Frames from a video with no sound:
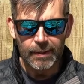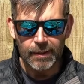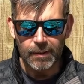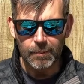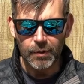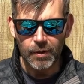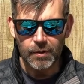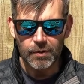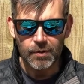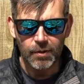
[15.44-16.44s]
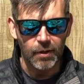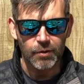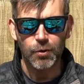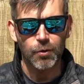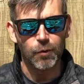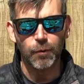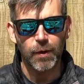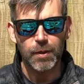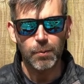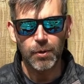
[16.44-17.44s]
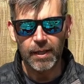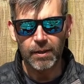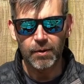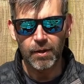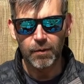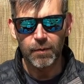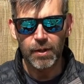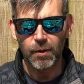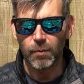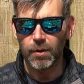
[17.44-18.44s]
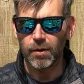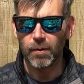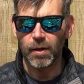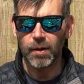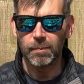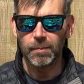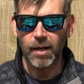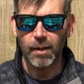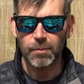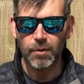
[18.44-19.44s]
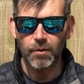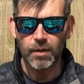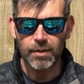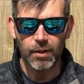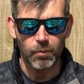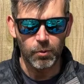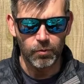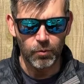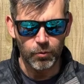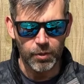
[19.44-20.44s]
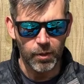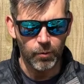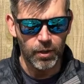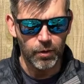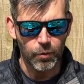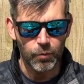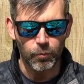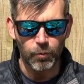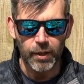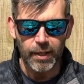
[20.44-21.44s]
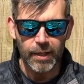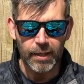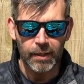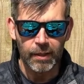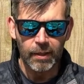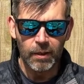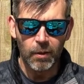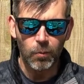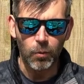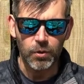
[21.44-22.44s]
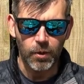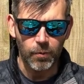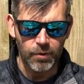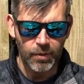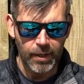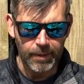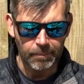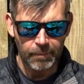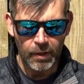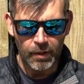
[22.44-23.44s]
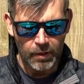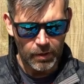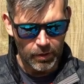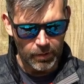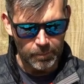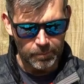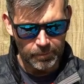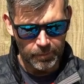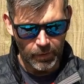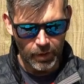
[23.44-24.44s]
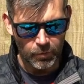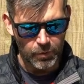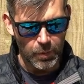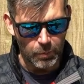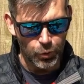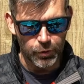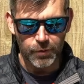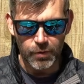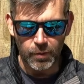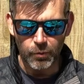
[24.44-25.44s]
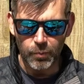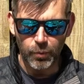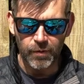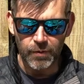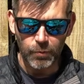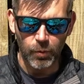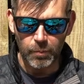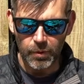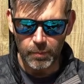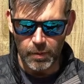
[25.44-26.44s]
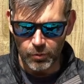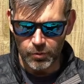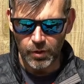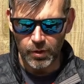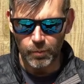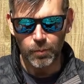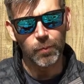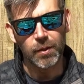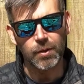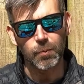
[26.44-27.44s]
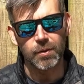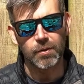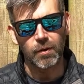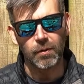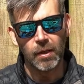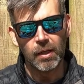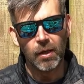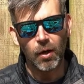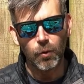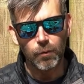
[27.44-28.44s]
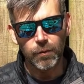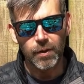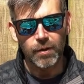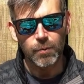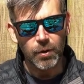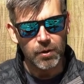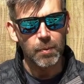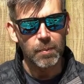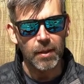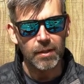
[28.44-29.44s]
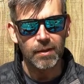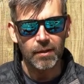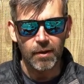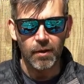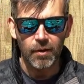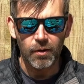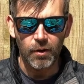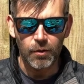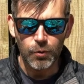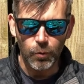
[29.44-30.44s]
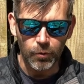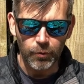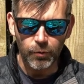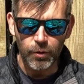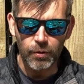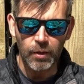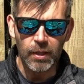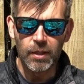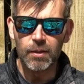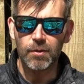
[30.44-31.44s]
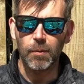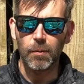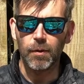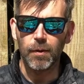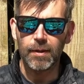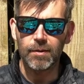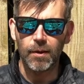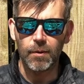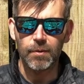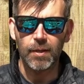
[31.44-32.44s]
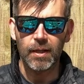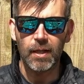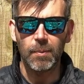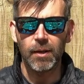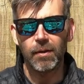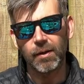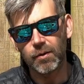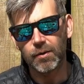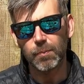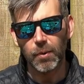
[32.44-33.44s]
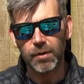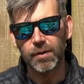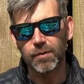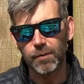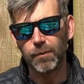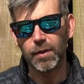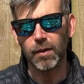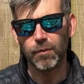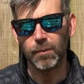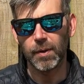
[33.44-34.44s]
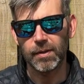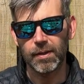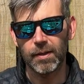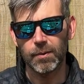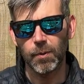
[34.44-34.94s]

that I just couldn't face putting out another video with absolutely terrible audio where you couldn't really hear what I was saying. I was a bit pushed for time on the previous one, but a bit more time with this one. So hopefully this works a bit better, that I'll kind of talk through some of the things that I was thinking about, and I'll splice in some video from that day as